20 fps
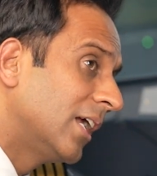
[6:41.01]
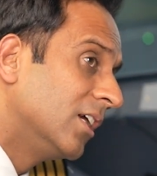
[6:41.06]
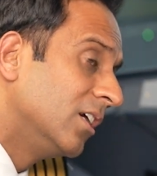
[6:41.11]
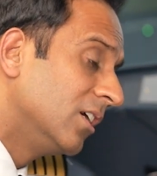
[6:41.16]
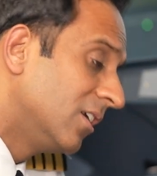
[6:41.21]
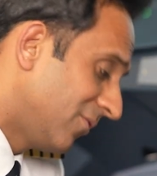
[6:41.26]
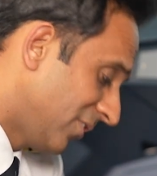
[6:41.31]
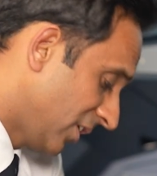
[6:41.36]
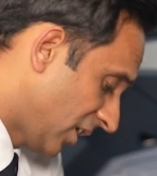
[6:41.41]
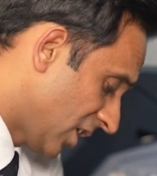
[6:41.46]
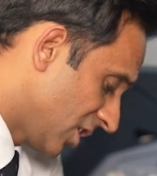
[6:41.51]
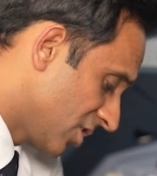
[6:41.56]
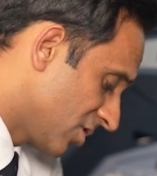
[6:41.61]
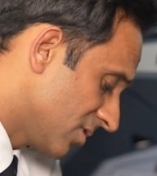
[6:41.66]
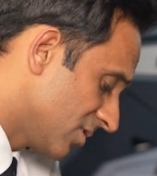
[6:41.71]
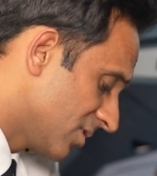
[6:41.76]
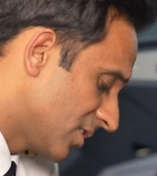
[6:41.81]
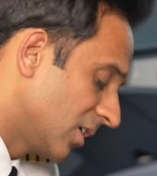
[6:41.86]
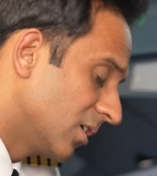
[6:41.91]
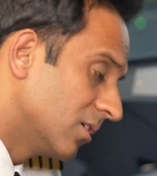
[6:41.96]

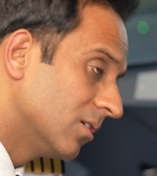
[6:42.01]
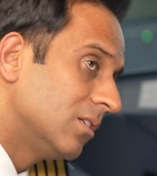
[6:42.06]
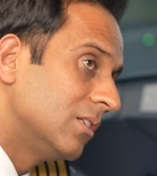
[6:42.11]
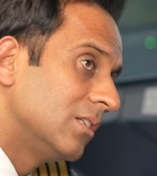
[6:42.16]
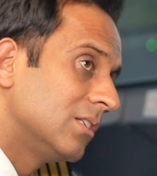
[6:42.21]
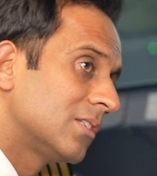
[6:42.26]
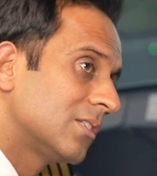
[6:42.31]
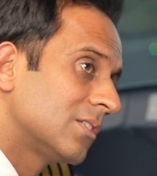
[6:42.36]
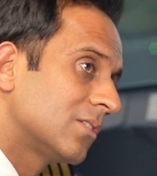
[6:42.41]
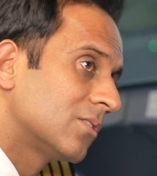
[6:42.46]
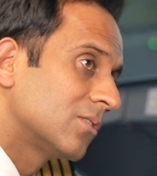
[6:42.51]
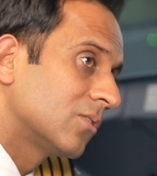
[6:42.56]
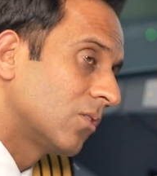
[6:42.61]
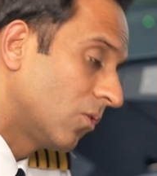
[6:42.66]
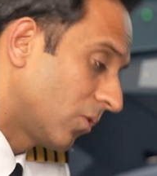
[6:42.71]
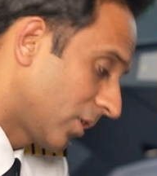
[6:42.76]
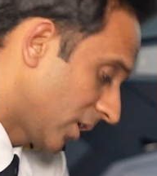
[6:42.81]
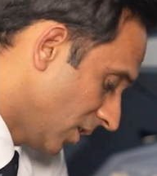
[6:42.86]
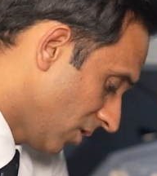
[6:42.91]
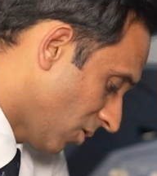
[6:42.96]
identification signals,
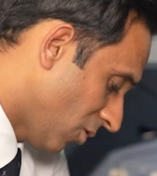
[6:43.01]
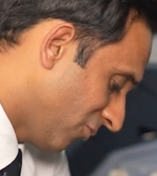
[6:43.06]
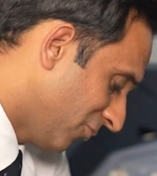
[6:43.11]
okay,